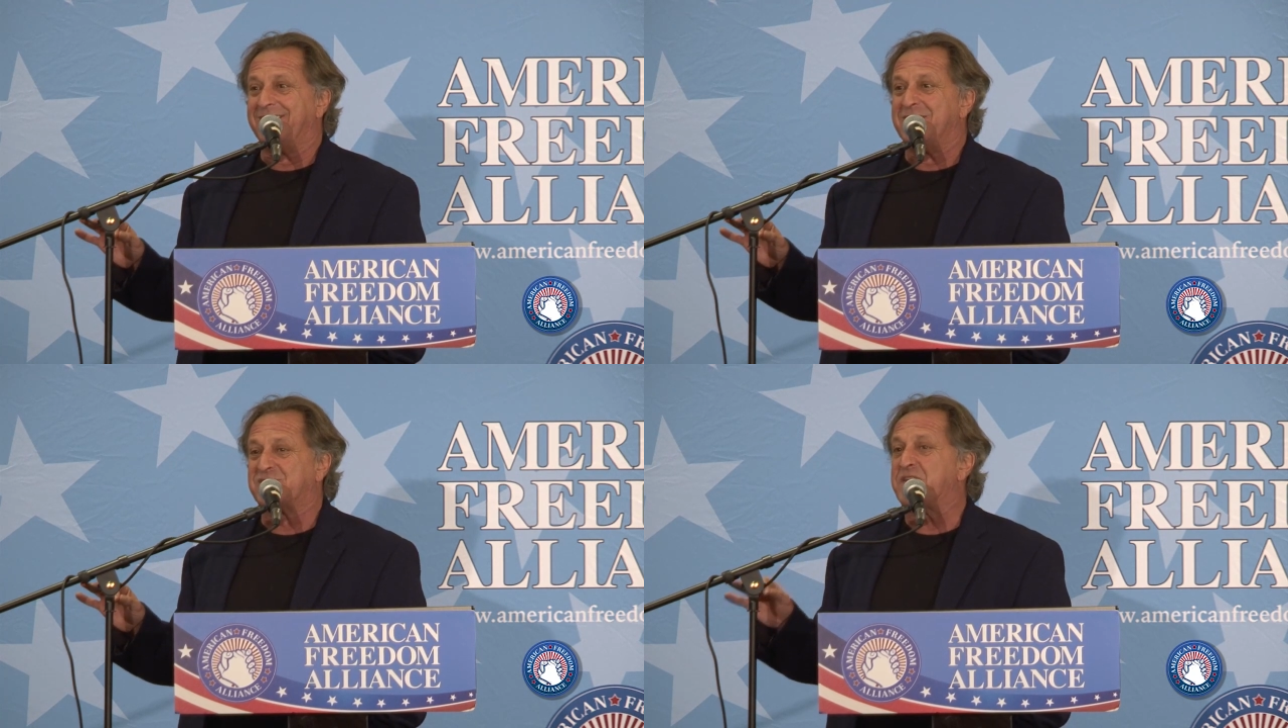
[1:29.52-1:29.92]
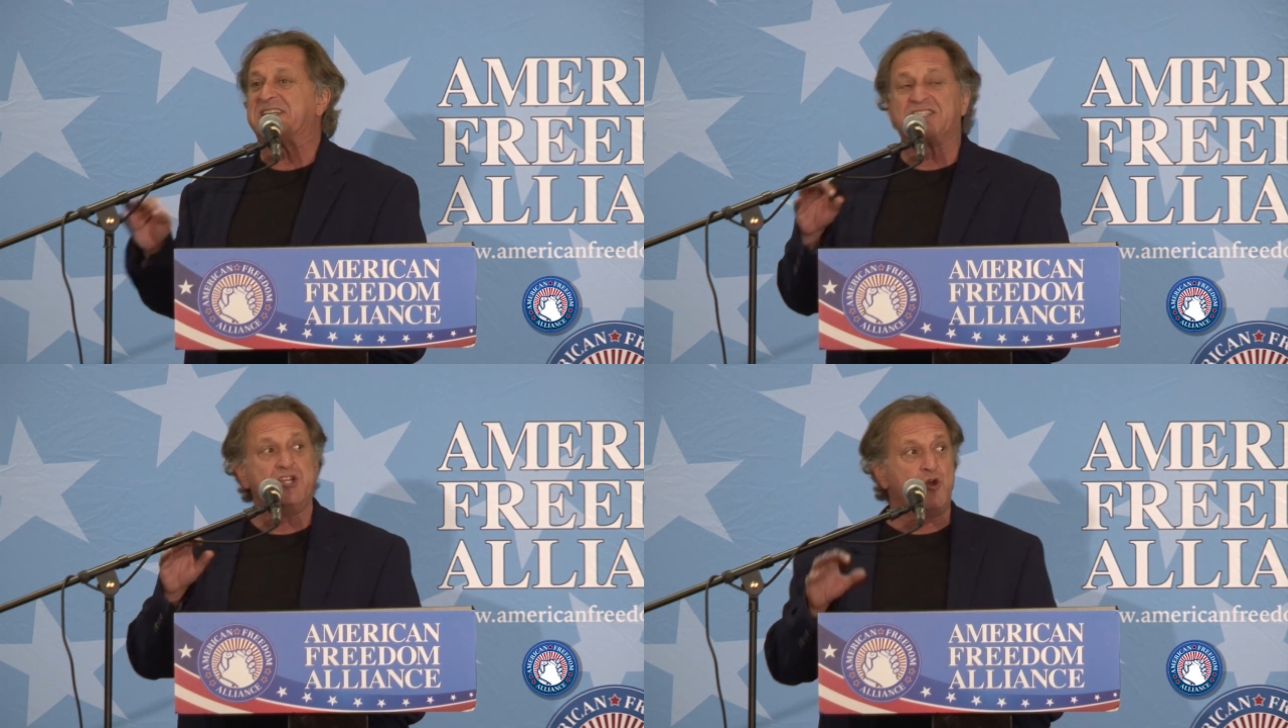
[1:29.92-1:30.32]
So
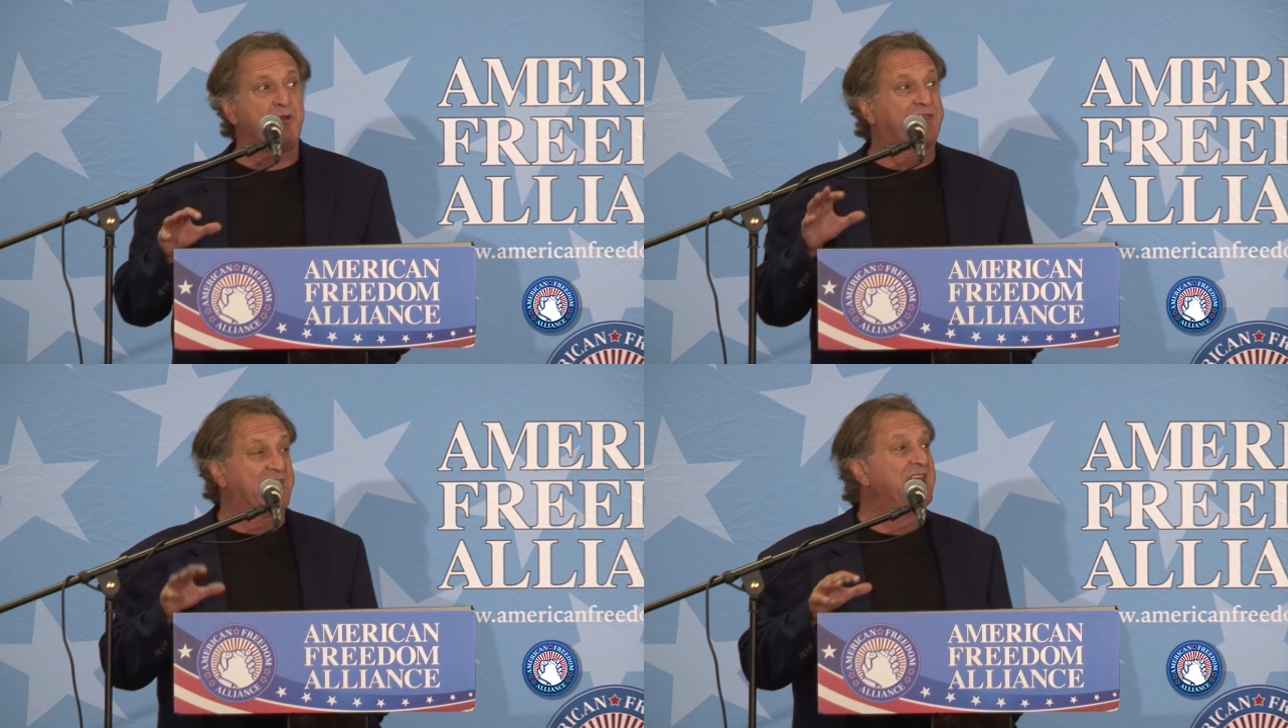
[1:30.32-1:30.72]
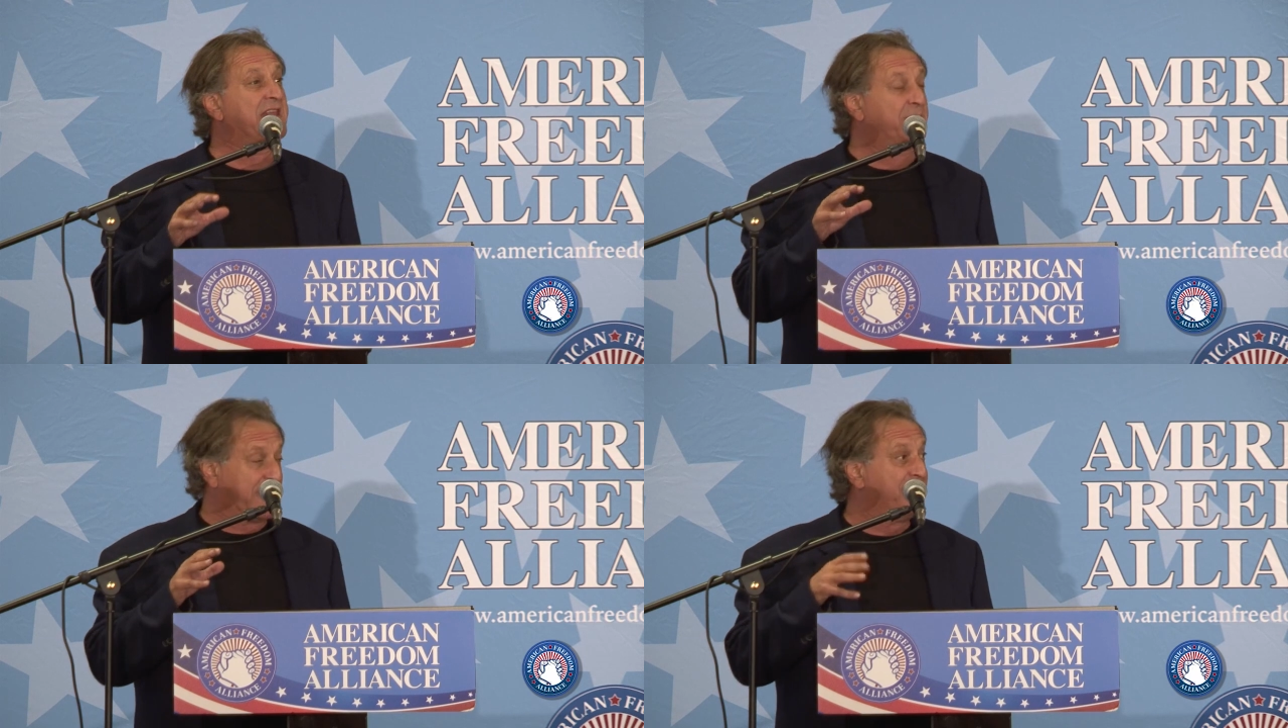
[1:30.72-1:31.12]
this new thing
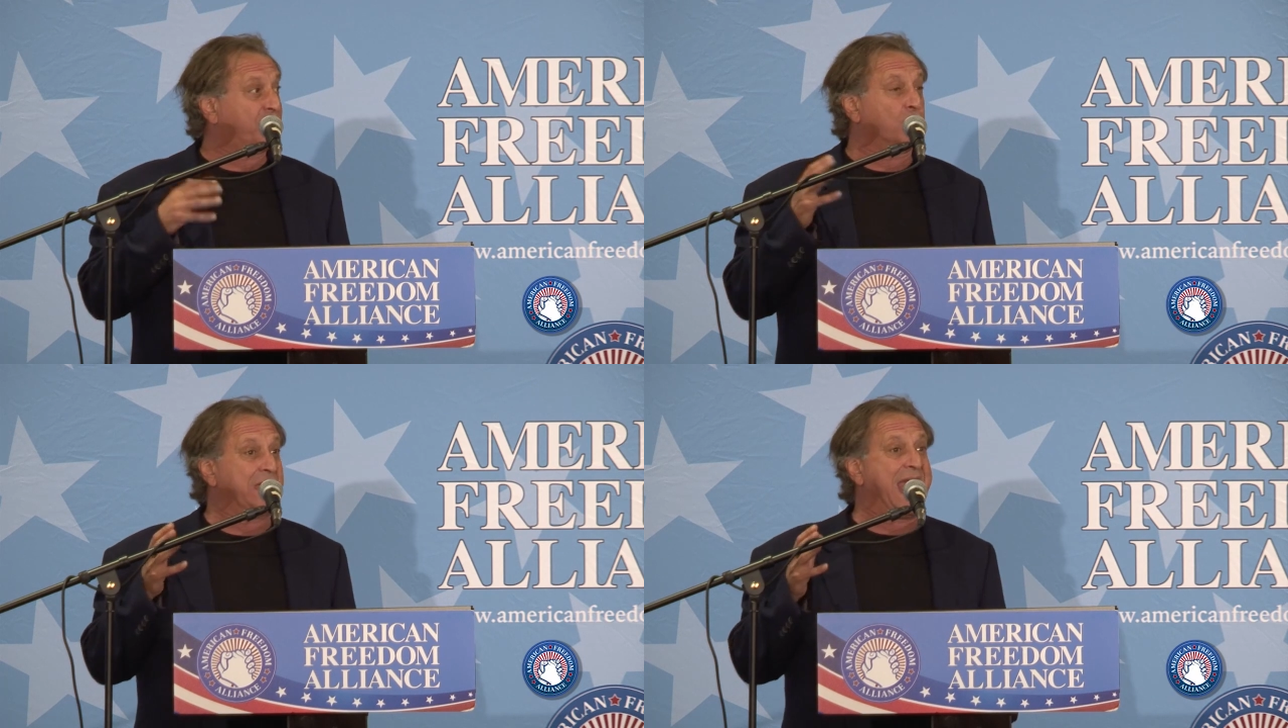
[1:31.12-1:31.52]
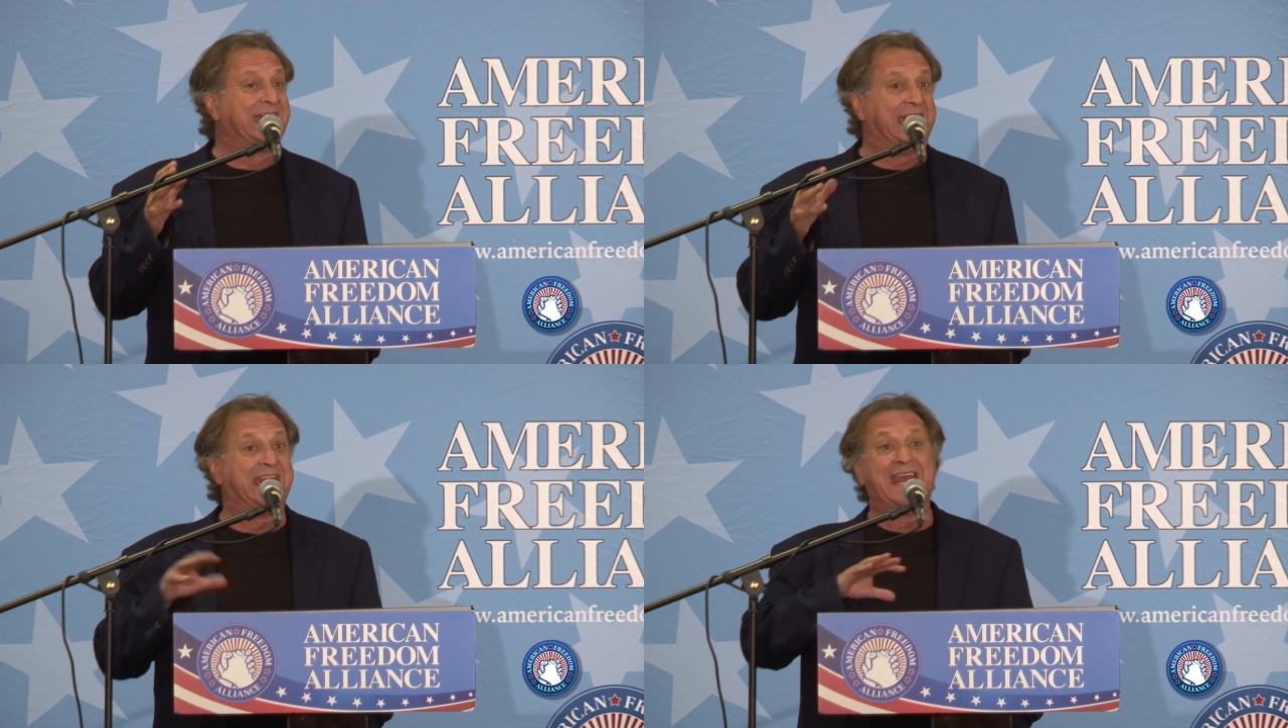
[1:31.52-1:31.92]
that they've
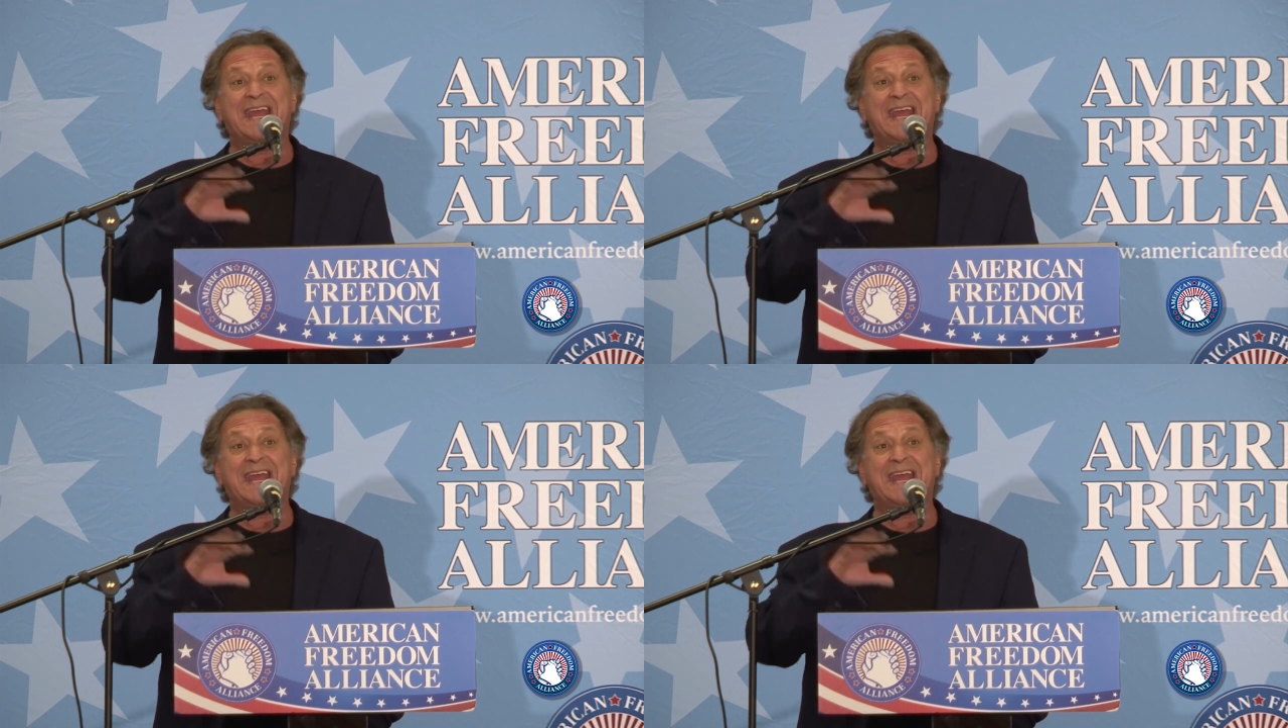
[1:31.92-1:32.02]
created,